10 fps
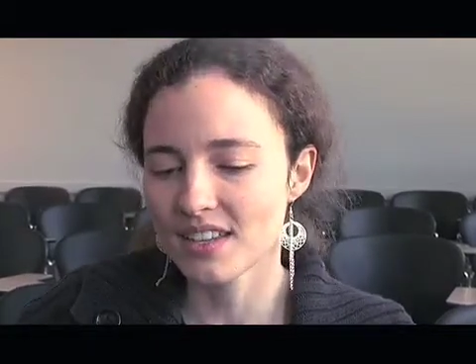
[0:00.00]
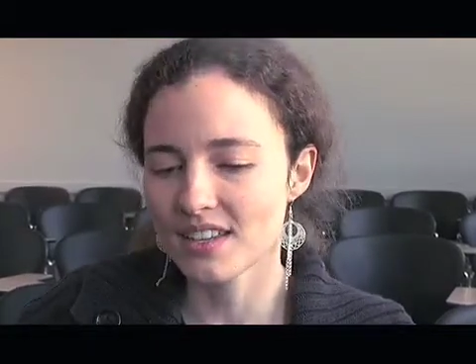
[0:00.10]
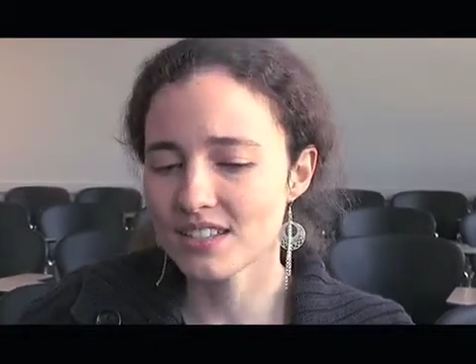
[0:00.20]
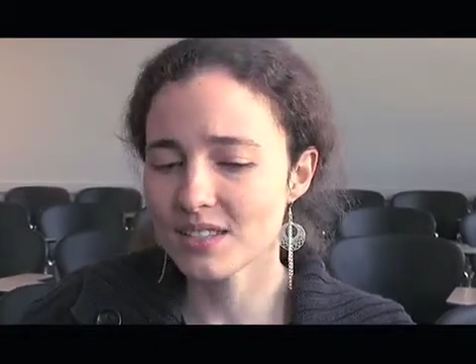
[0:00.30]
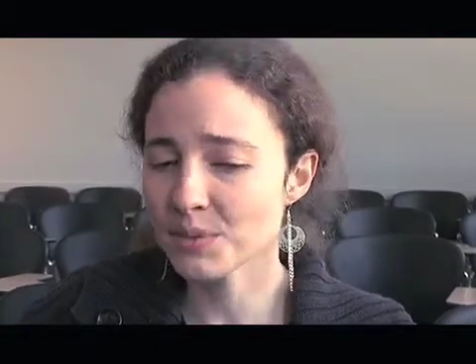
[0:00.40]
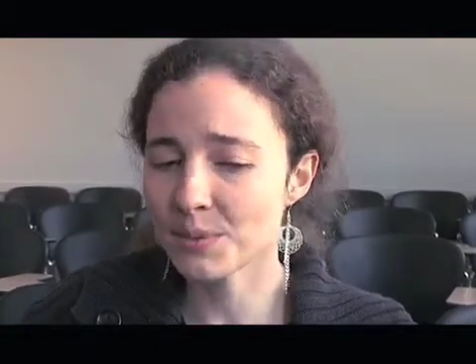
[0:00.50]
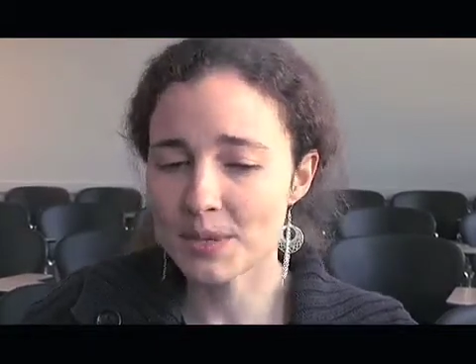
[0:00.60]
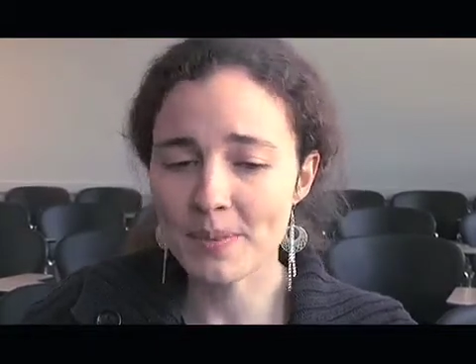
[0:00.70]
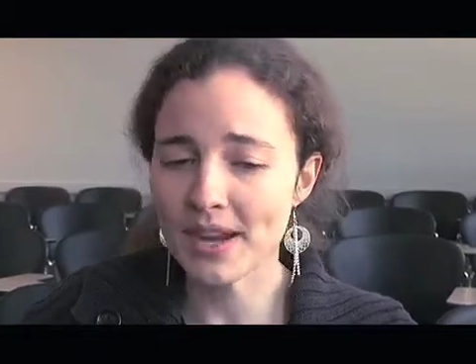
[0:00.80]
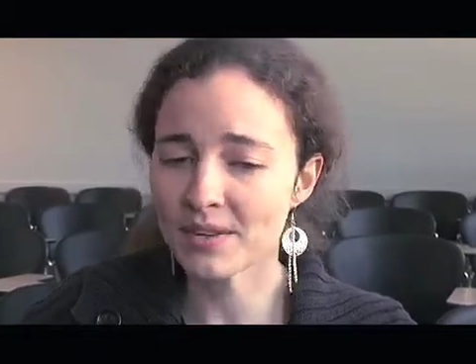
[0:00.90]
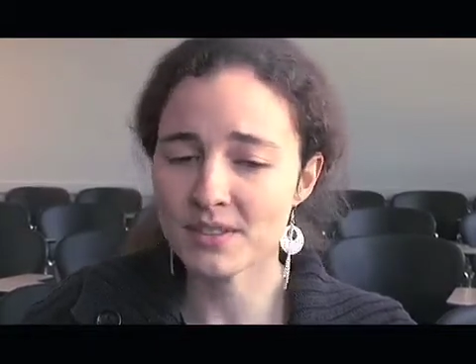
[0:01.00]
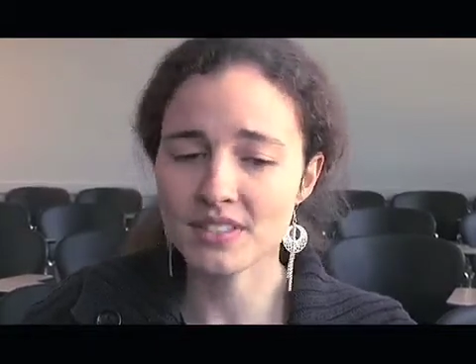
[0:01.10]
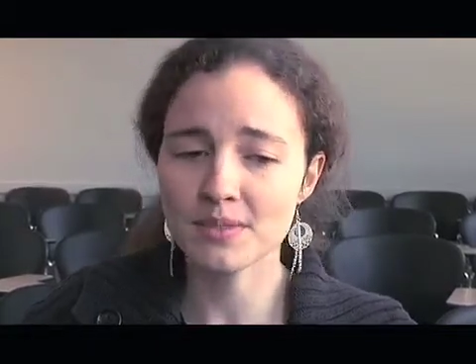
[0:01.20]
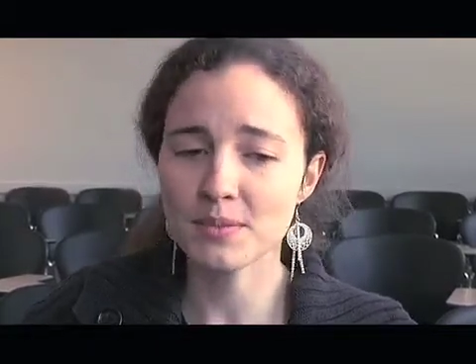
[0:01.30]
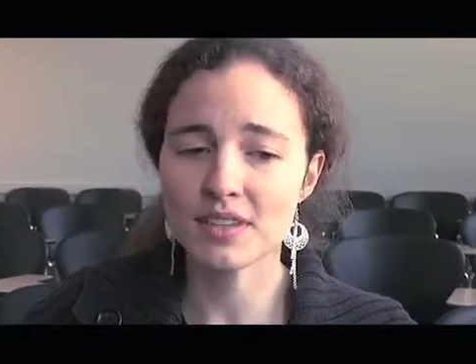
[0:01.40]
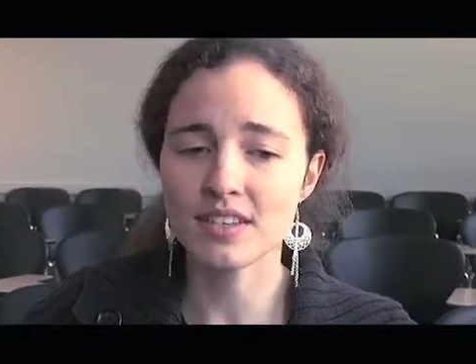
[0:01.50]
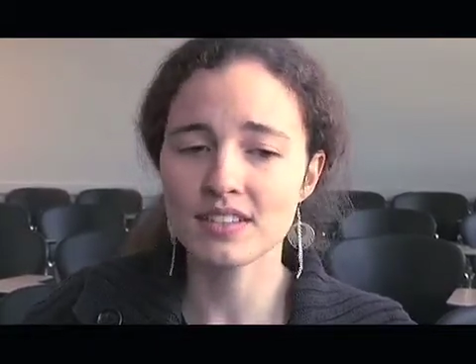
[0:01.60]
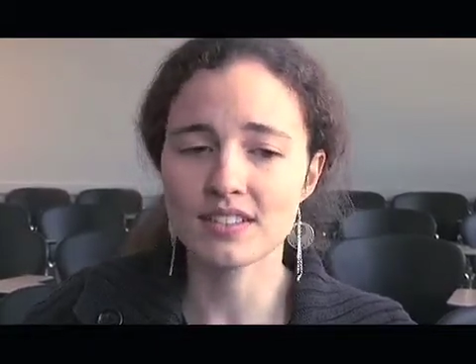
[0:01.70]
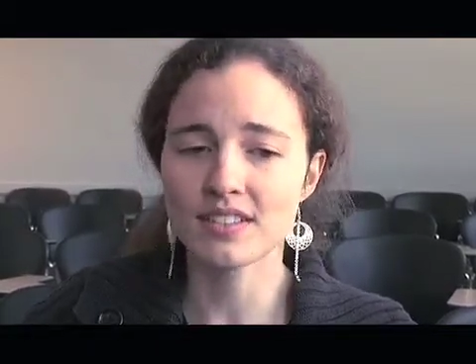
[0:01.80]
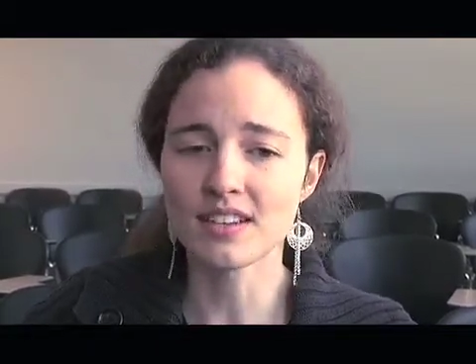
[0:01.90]
it seems pretty backwards to me,
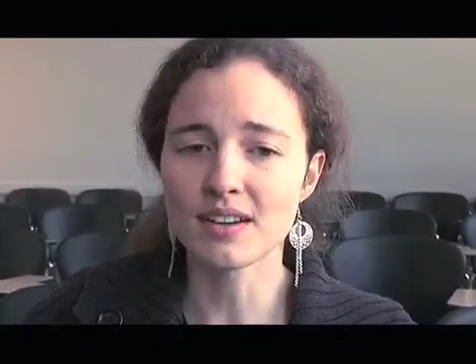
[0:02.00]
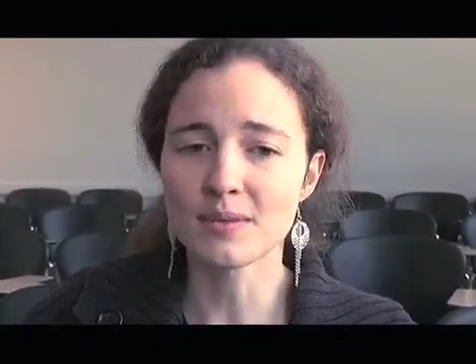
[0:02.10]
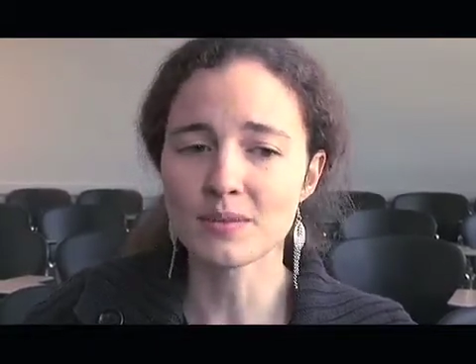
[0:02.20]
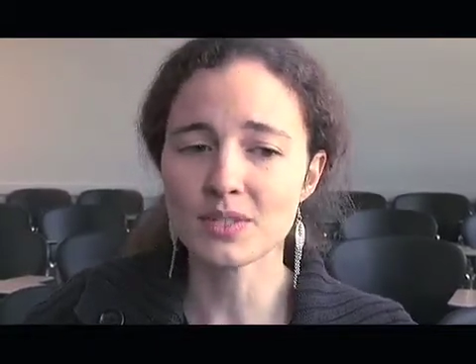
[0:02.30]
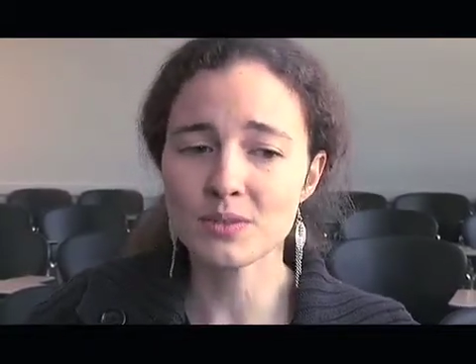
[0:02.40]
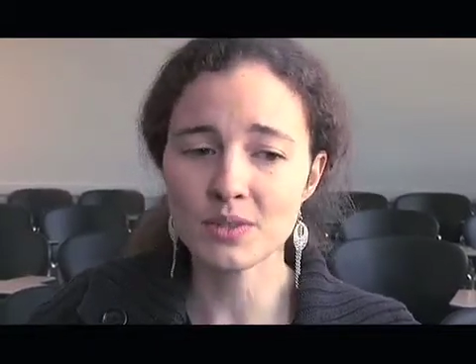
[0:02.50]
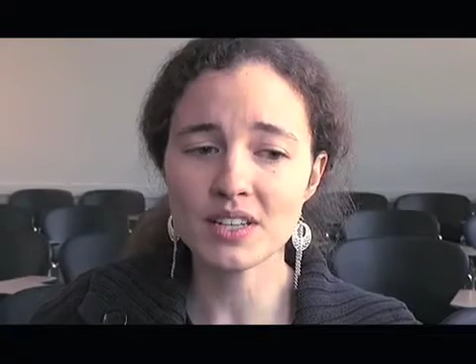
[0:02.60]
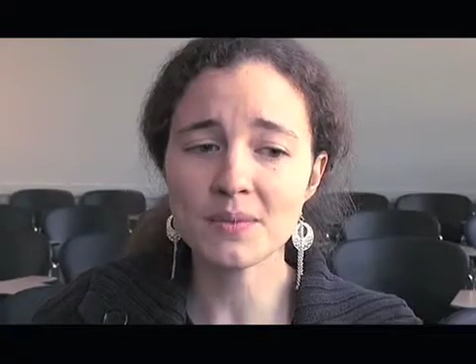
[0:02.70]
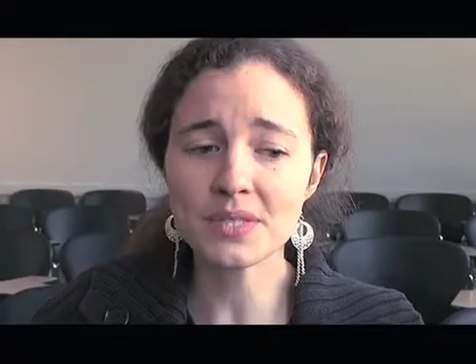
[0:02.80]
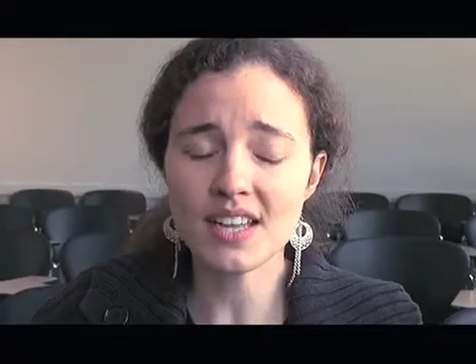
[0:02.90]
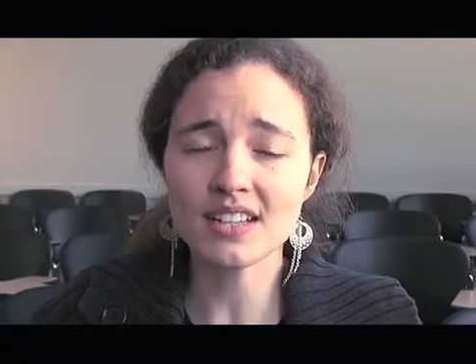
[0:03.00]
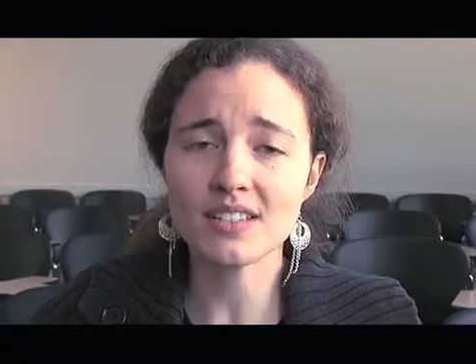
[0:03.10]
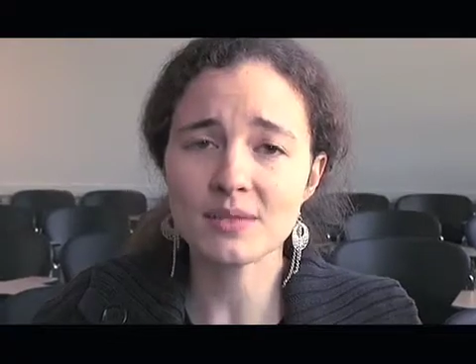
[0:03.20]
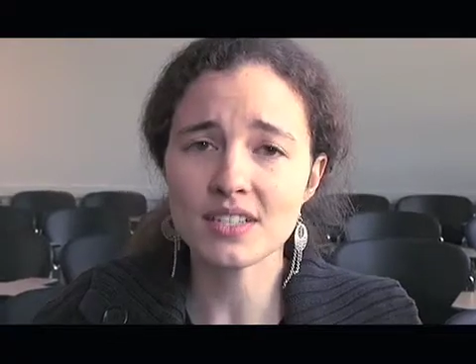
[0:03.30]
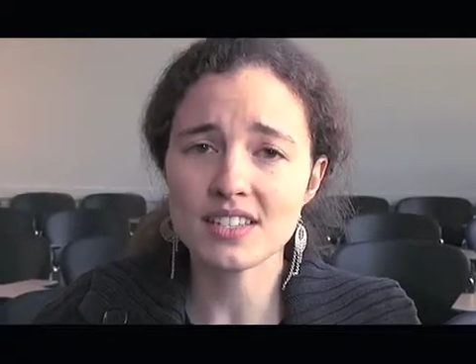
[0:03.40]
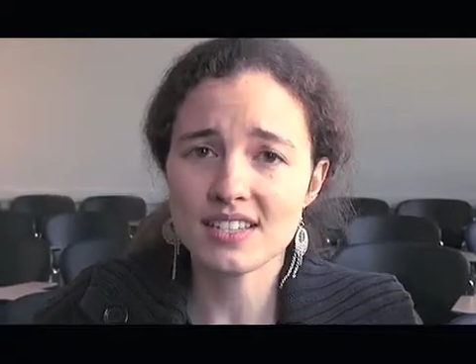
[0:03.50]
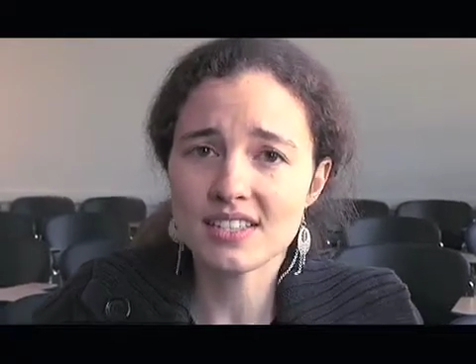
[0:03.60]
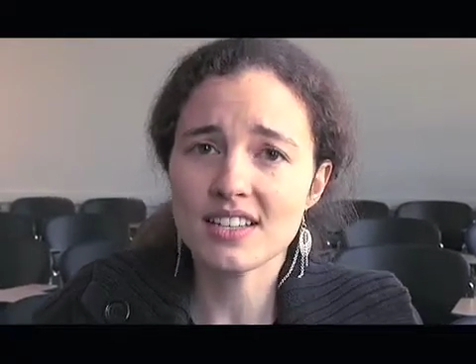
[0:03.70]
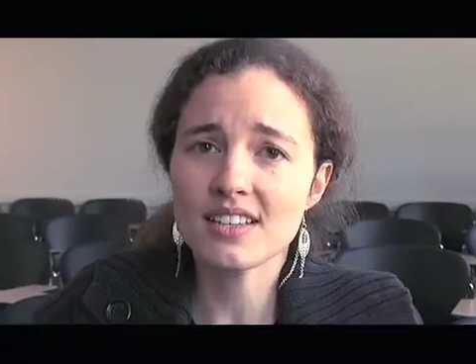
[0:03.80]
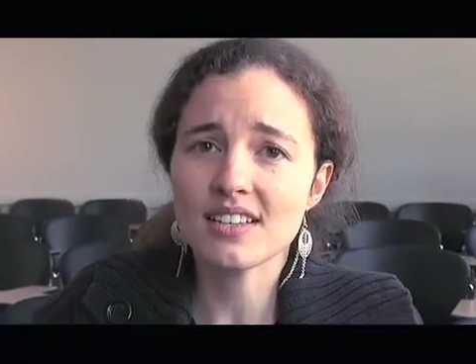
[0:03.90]
and it's really upsetting because I
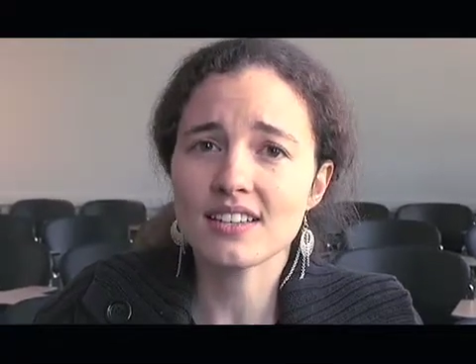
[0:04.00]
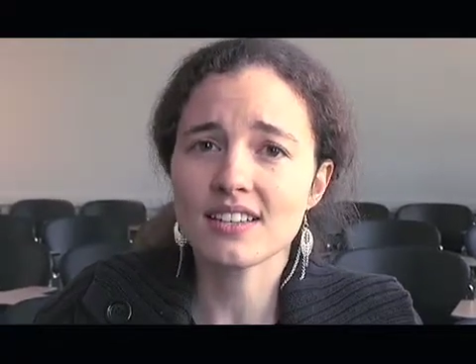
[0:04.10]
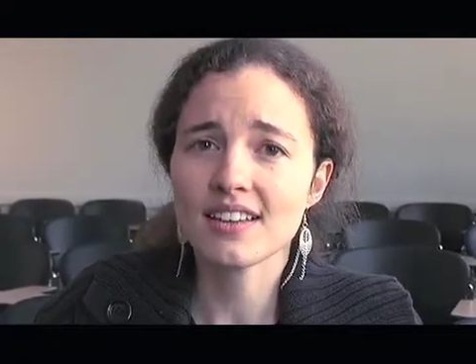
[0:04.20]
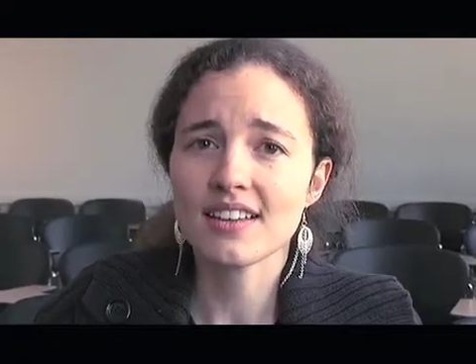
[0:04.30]
see that